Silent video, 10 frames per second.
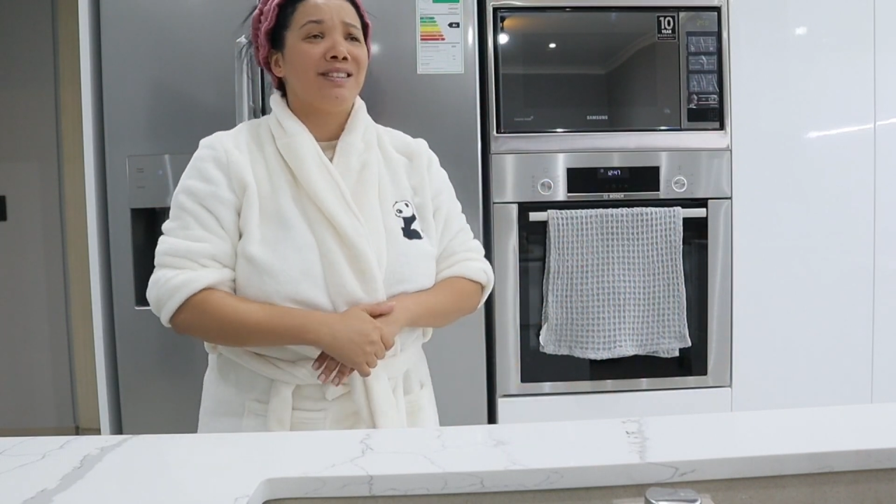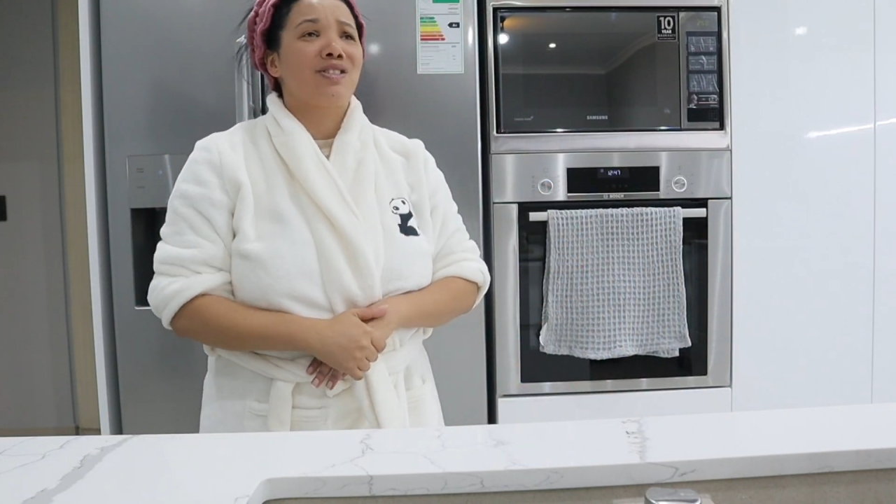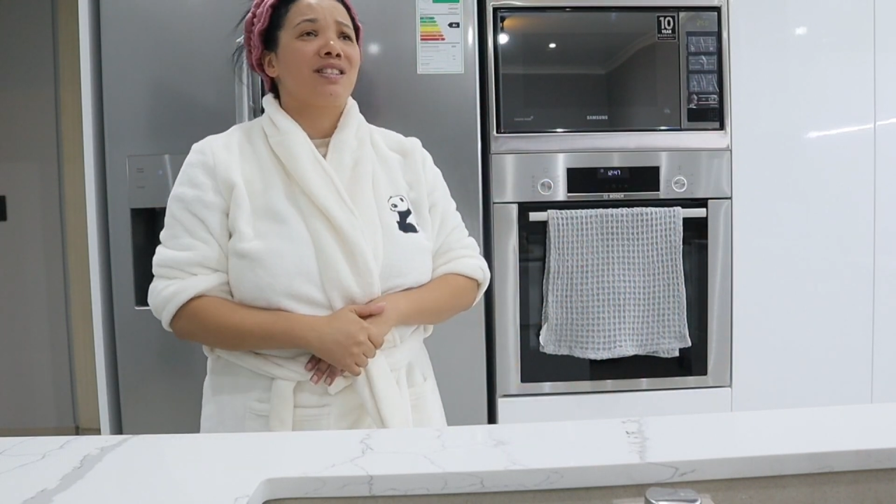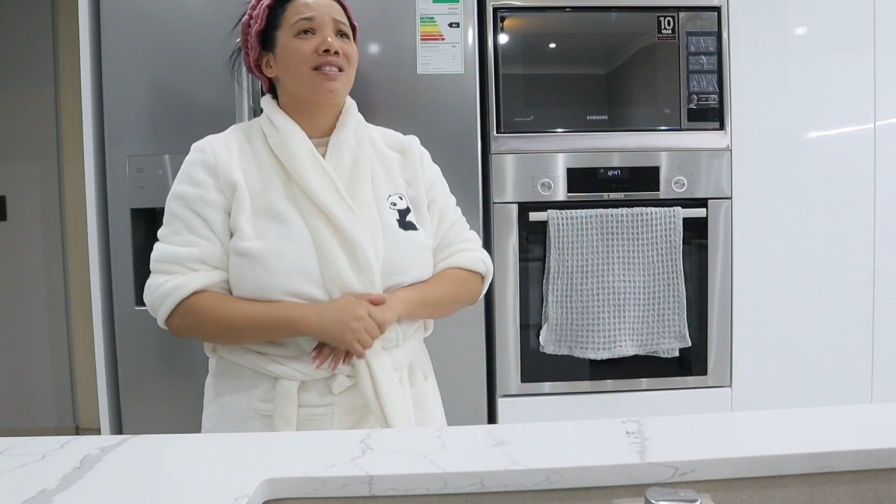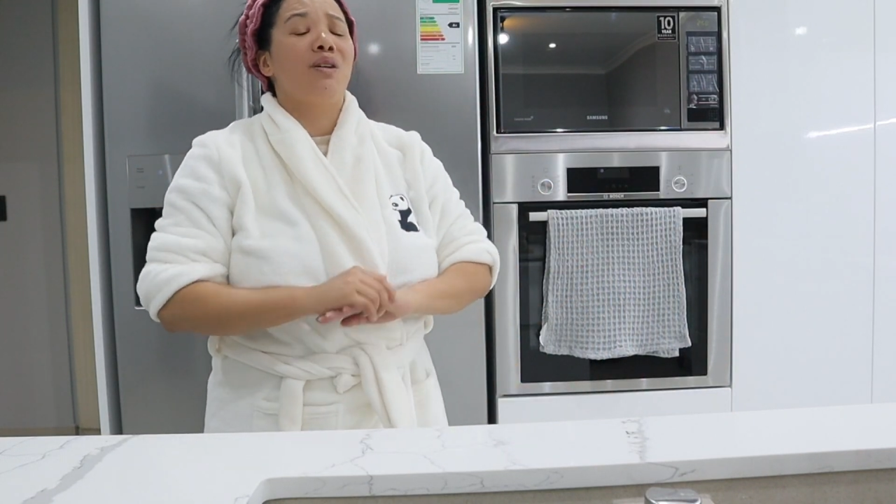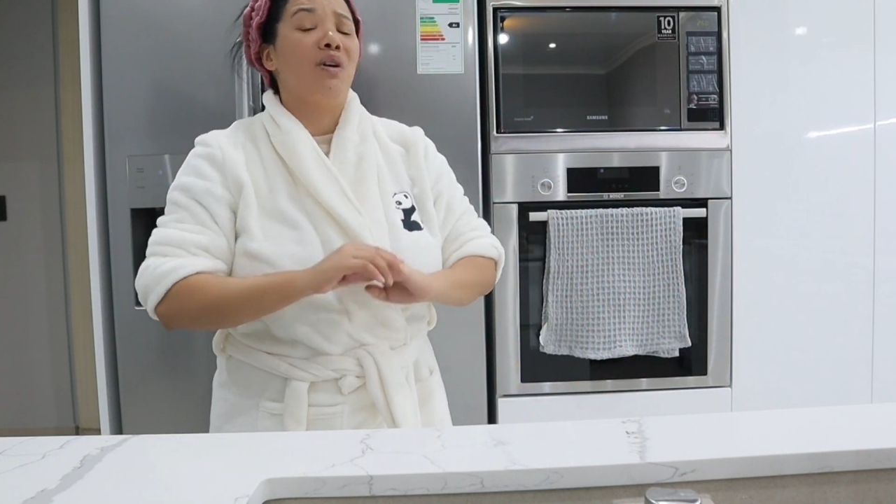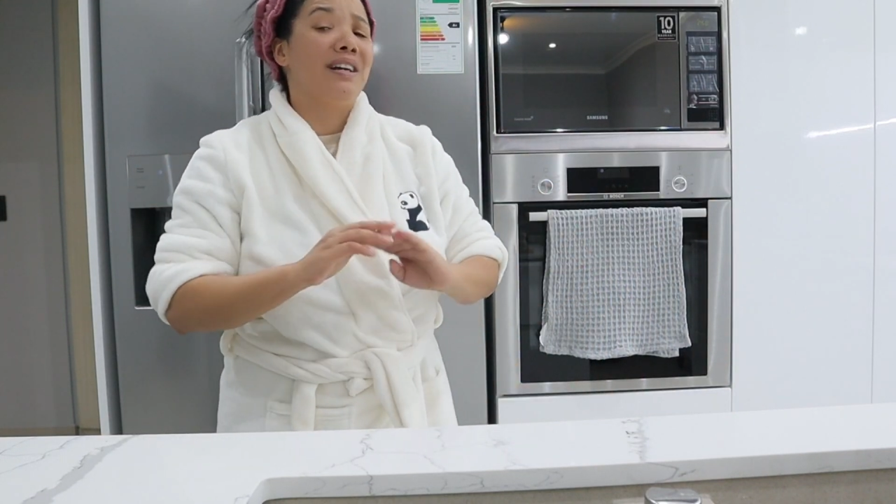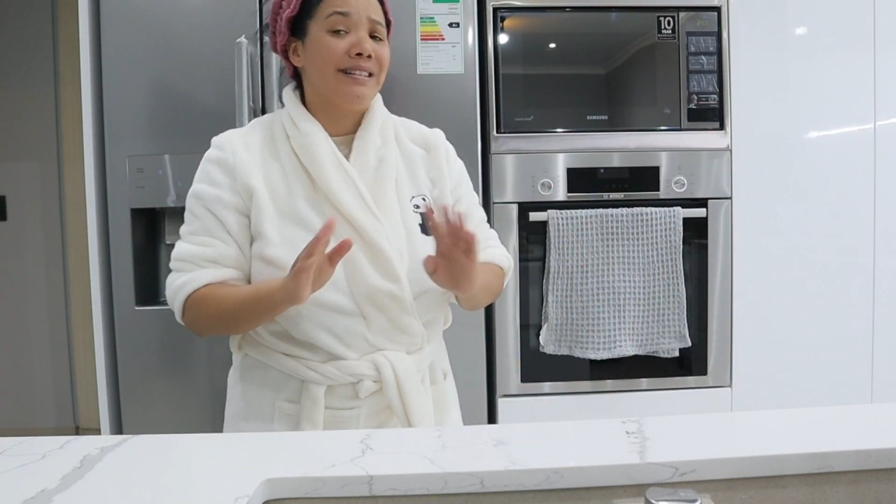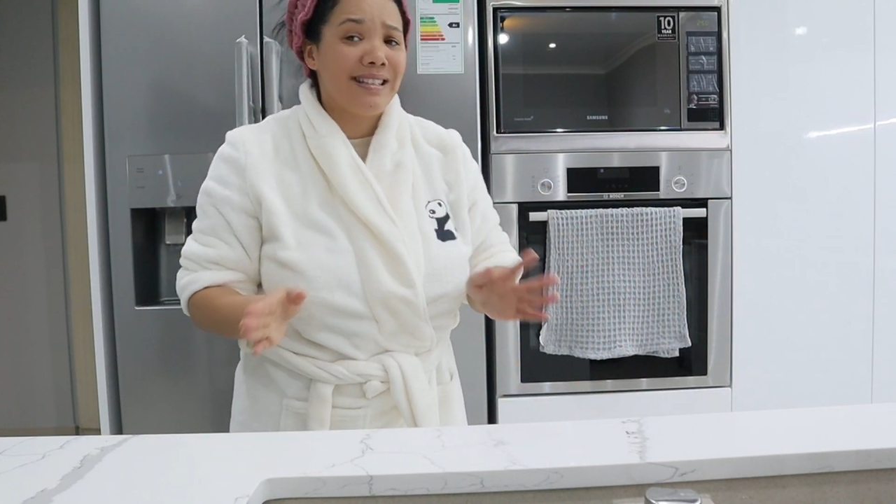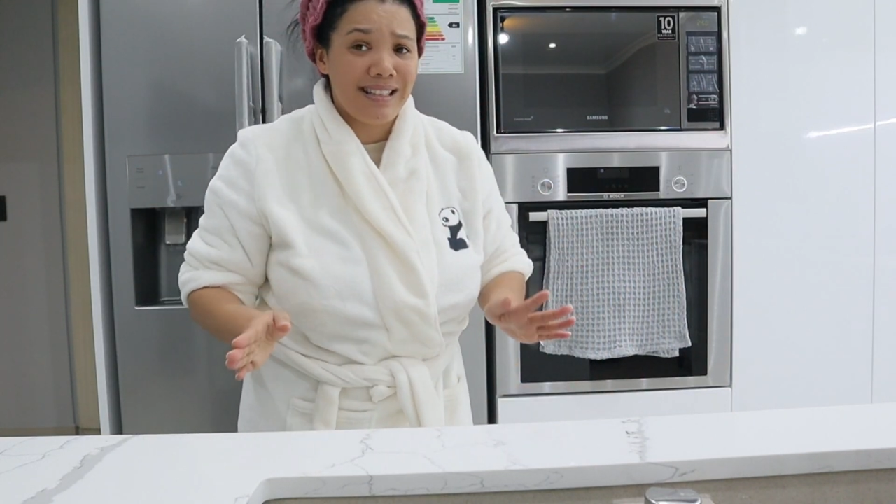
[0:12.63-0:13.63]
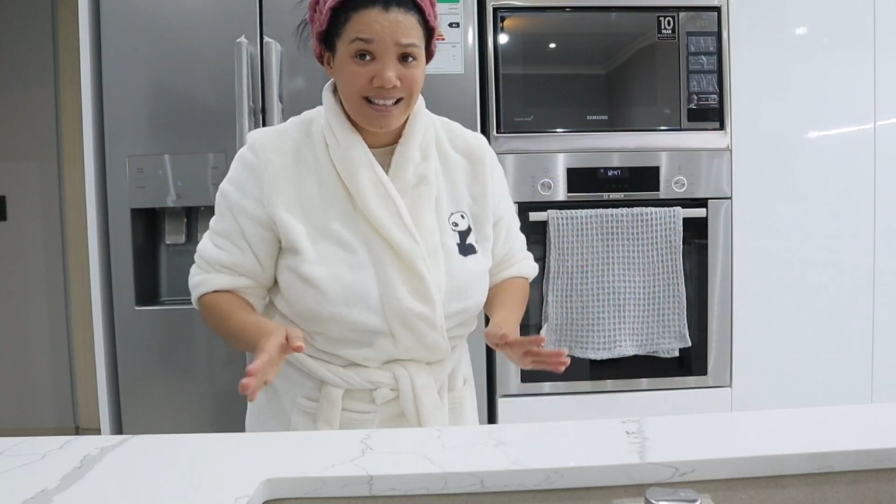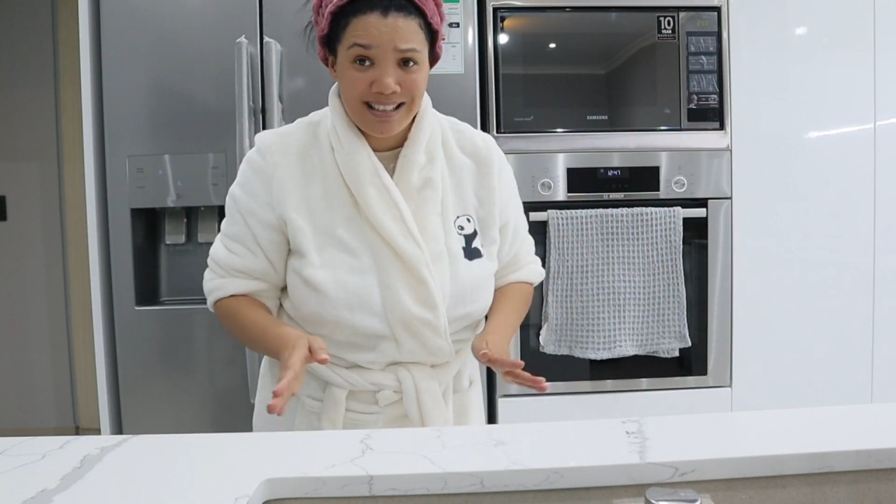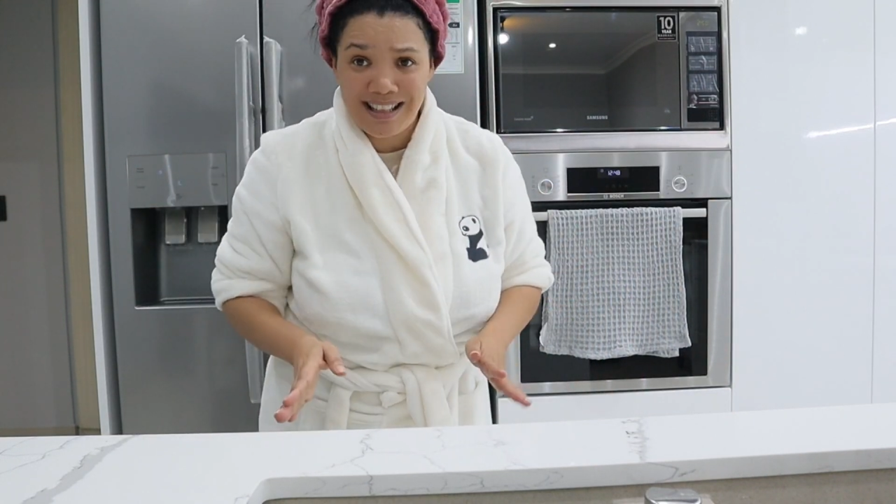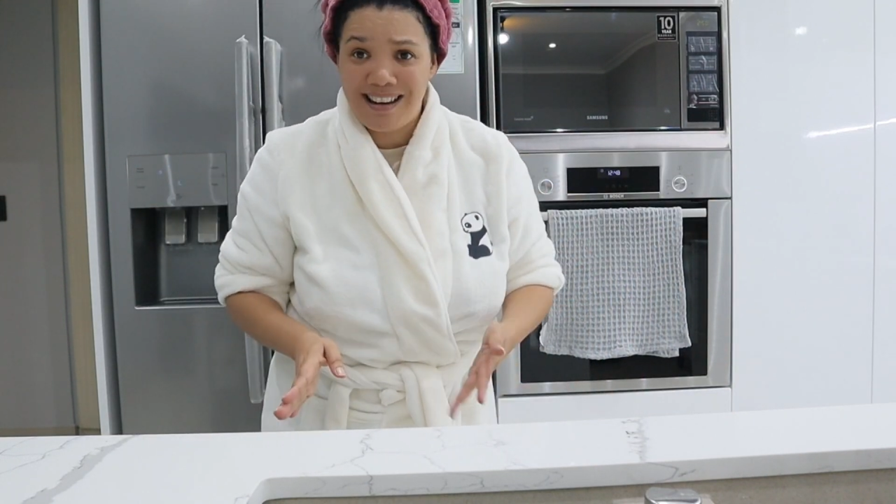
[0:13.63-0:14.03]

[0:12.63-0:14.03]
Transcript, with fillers: just so hated it